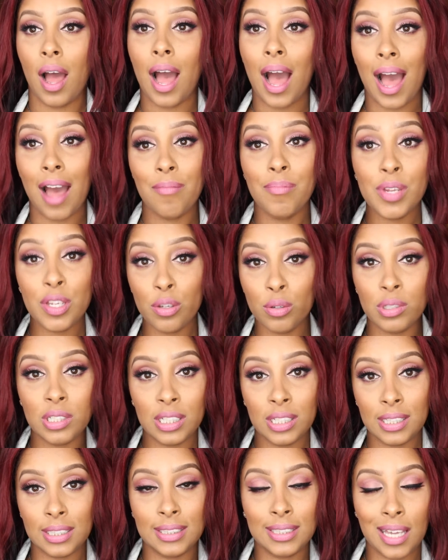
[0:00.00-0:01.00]
I've been
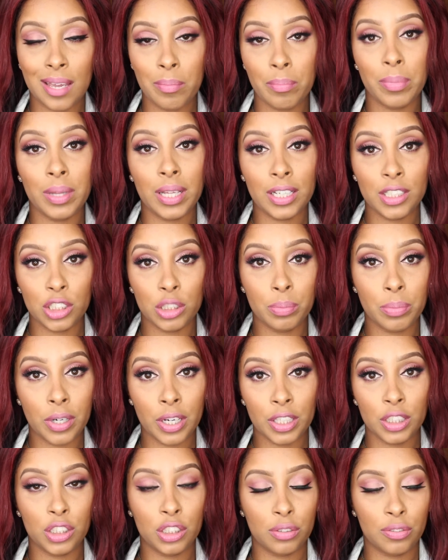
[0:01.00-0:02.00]
using the same blush
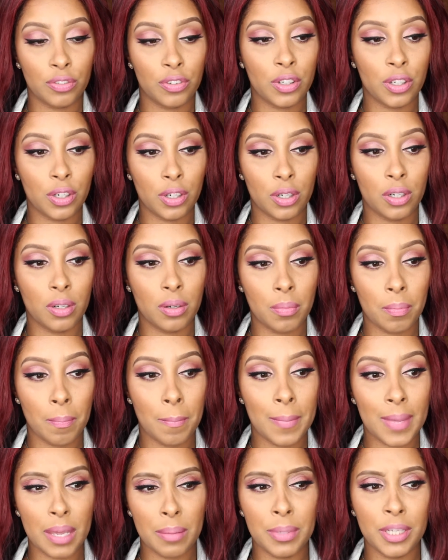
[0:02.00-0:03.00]
brush for
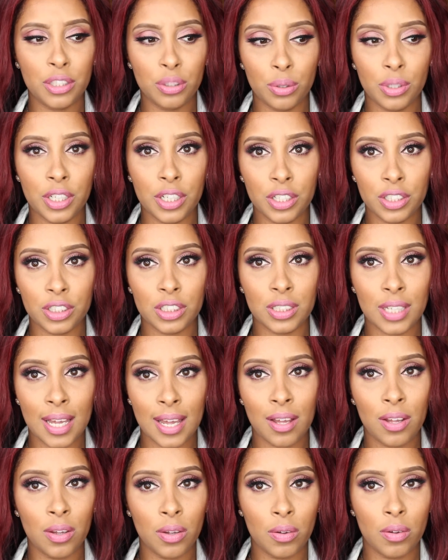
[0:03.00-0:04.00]
maybe 2 years
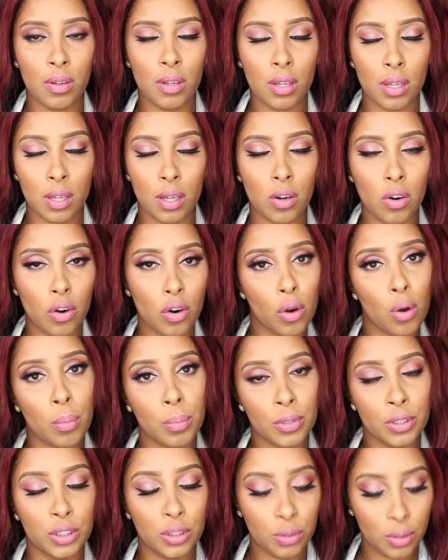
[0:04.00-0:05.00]
now, or
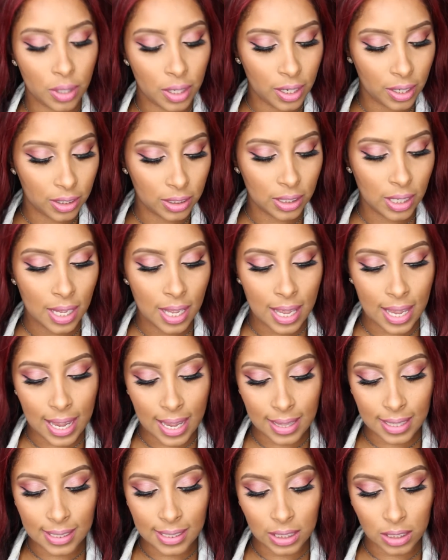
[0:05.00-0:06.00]
almost 2 years,
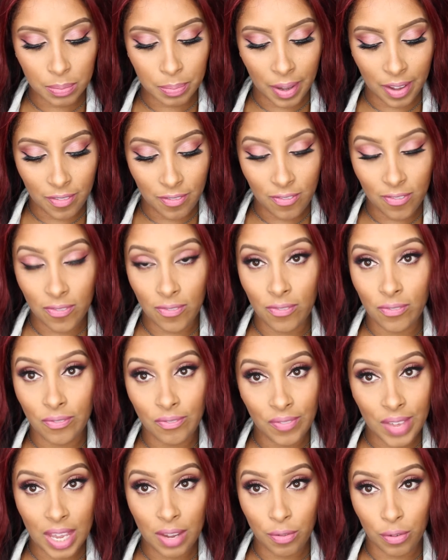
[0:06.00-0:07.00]
and this is my
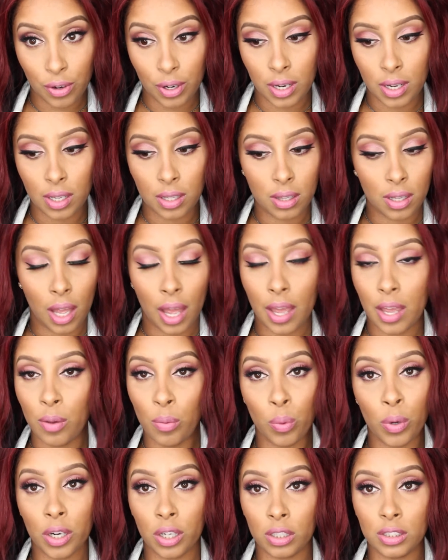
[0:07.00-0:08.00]
favorite.
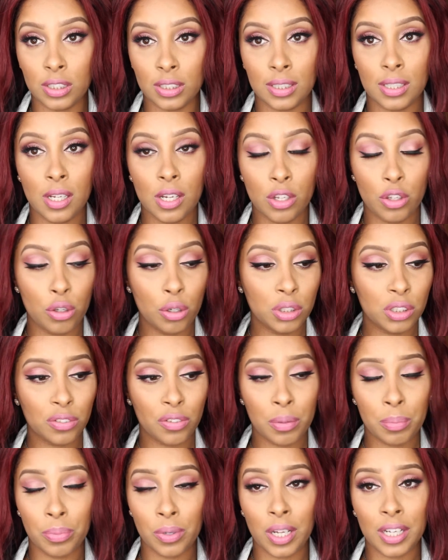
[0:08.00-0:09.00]
It works. You can use it
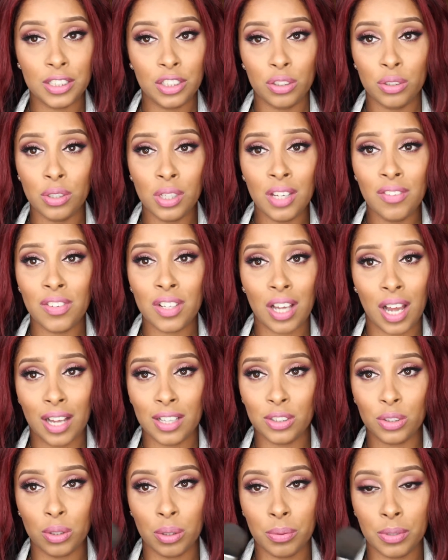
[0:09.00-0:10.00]
for blush. You can even
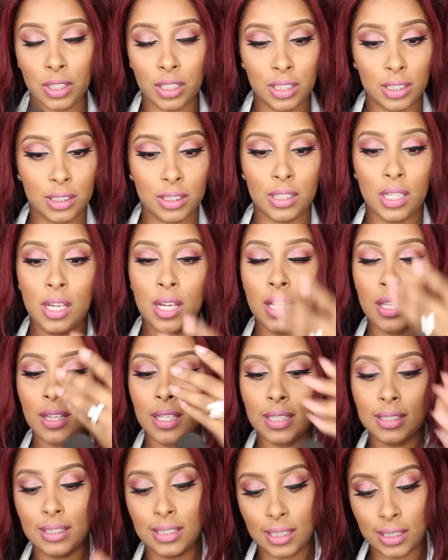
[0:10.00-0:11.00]
contour with this.
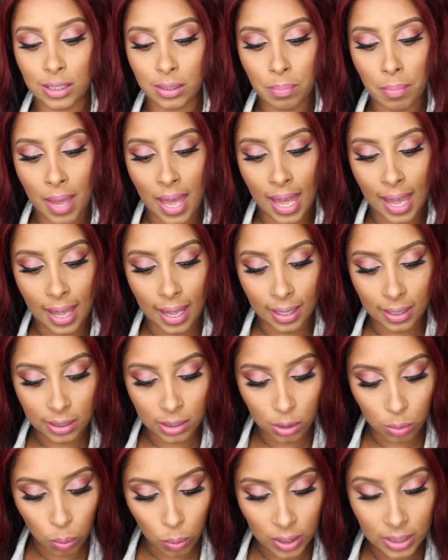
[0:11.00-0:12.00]
This is
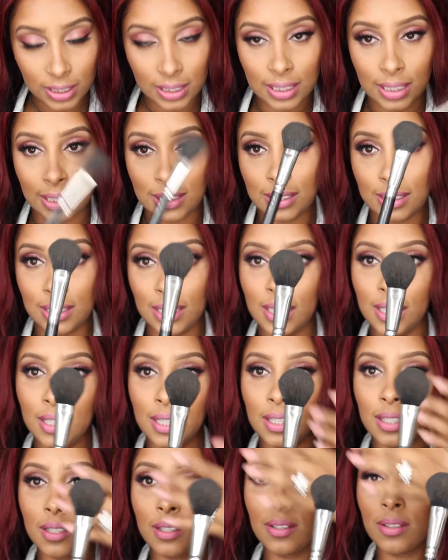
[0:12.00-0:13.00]
MAC's
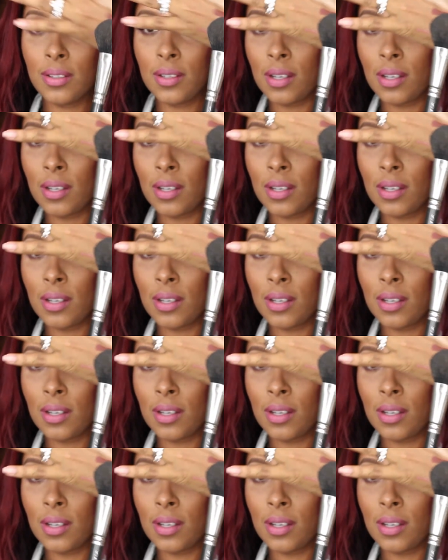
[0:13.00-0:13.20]
116,